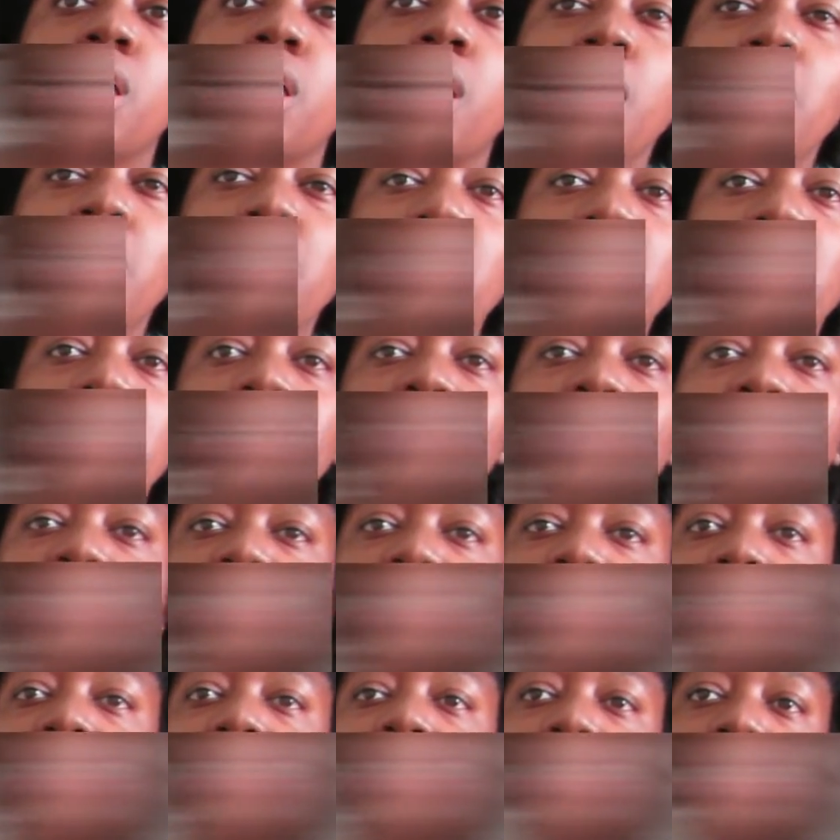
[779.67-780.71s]
It
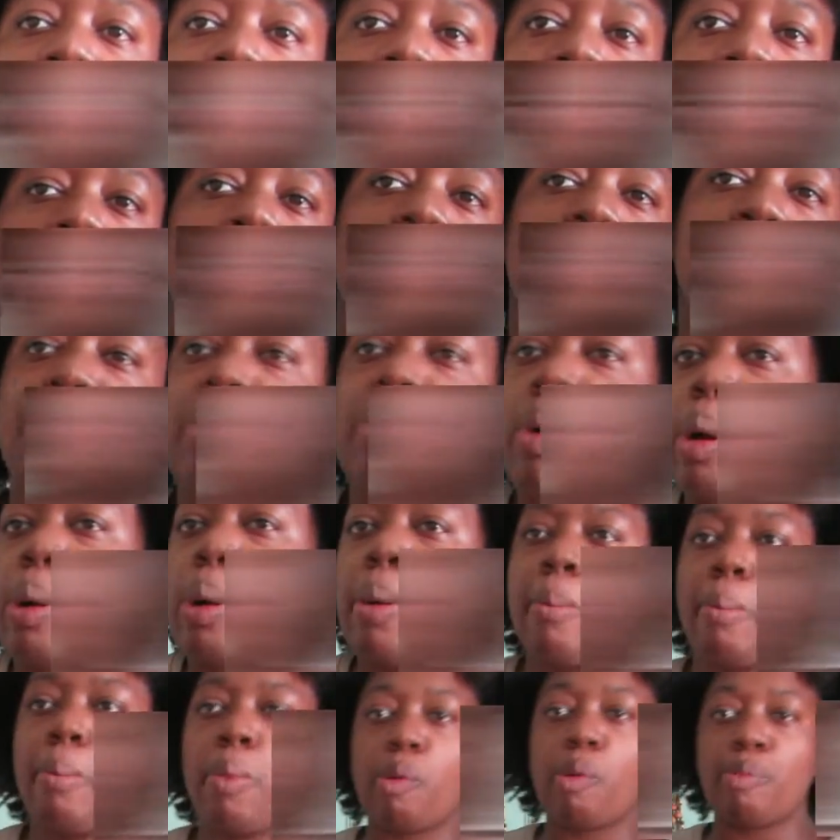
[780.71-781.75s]
looks
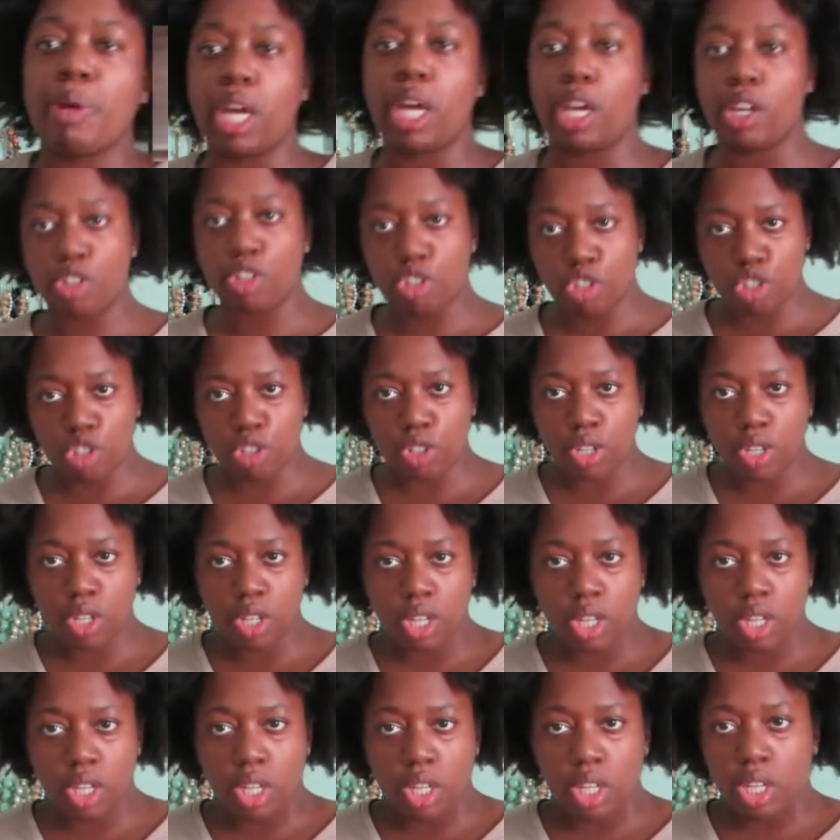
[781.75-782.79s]
more beige,
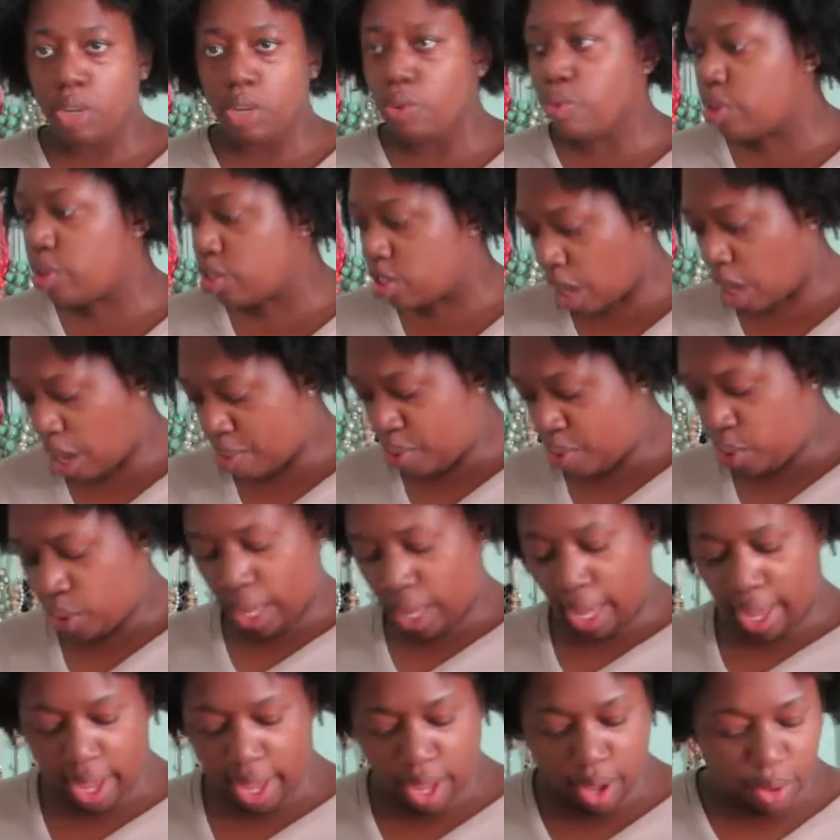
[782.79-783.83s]
which I'm
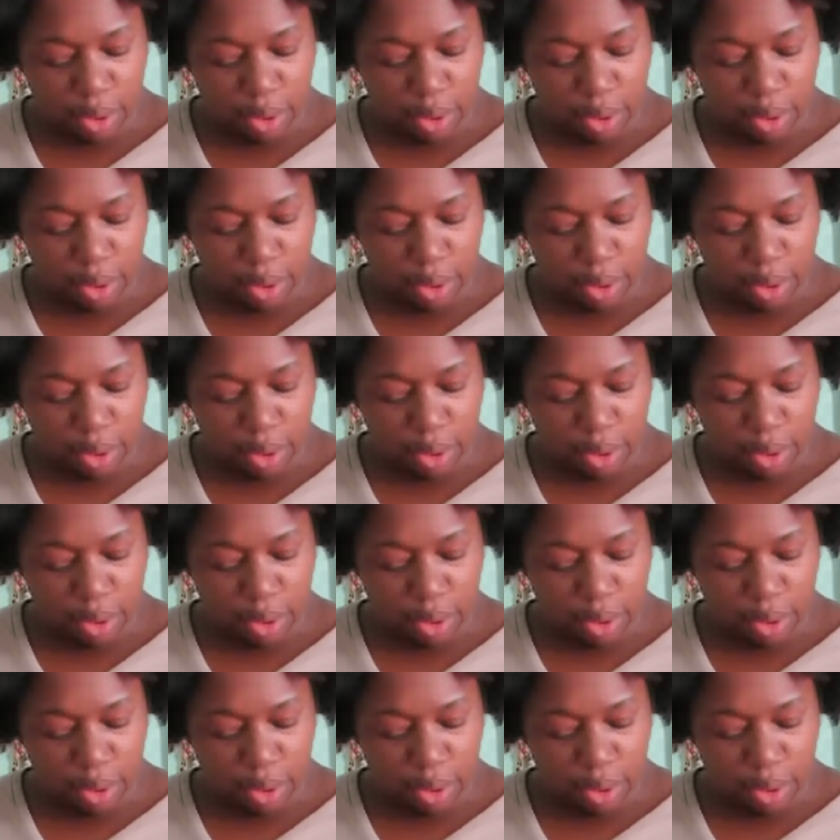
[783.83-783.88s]
okay